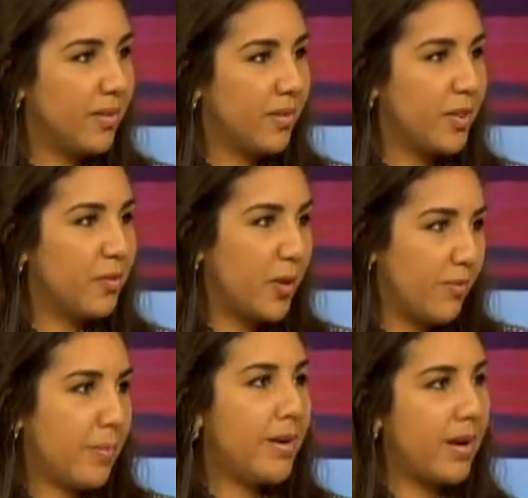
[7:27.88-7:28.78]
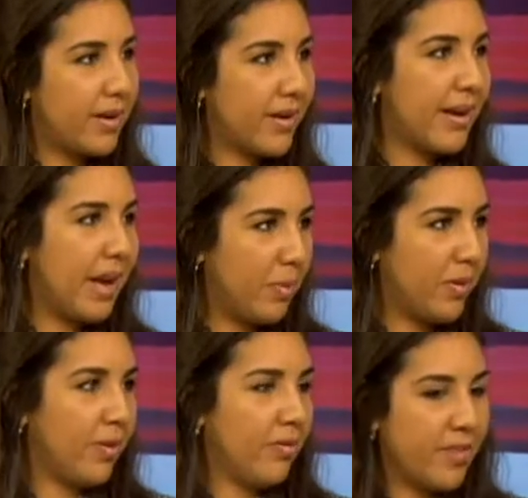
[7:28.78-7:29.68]
So if you have a banana and an
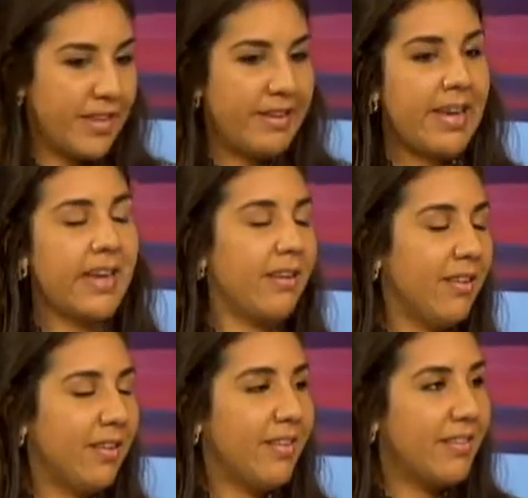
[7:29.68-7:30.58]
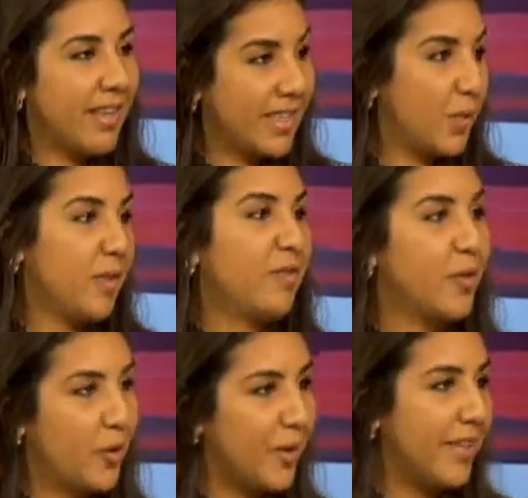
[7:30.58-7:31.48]
apple for the day, that's all the
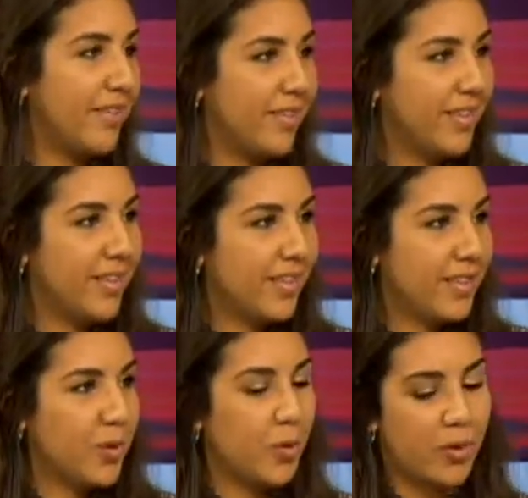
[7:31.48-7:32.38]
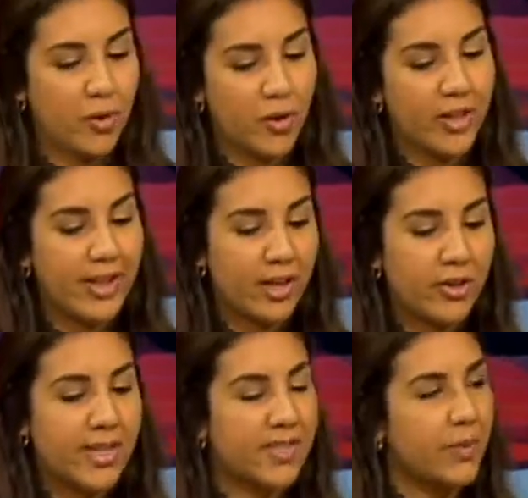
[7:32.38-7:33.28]
fruit you need. So, you could get
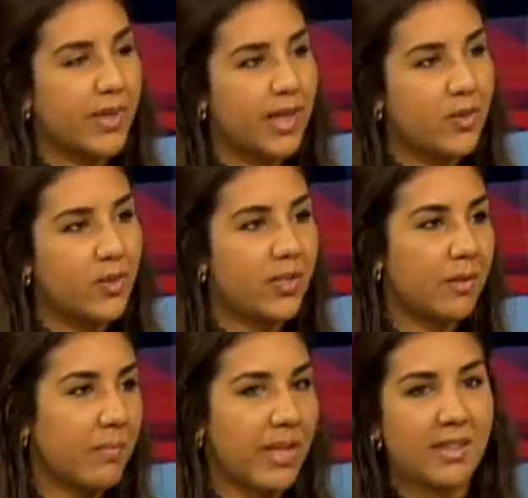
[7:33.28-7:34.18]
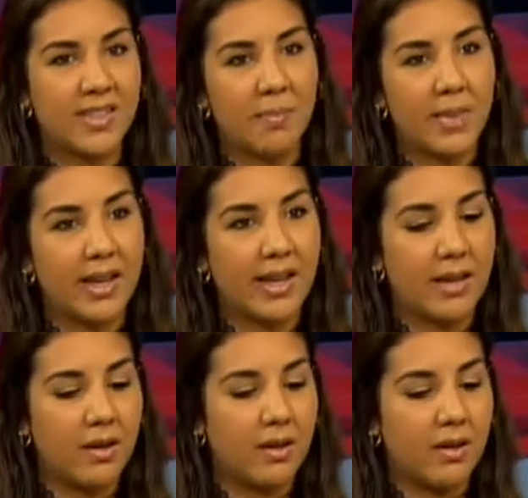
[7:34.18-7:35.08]
creative with that too. You could make something like
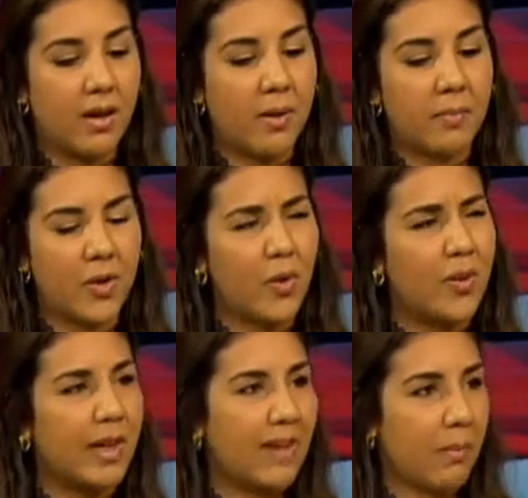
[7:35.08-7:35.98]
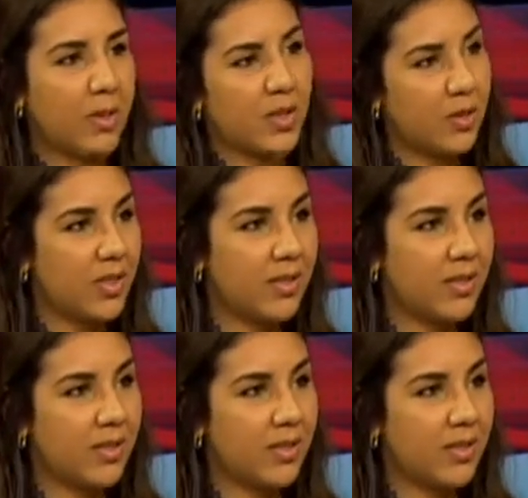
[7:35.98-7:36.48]
a, how they have applesauce?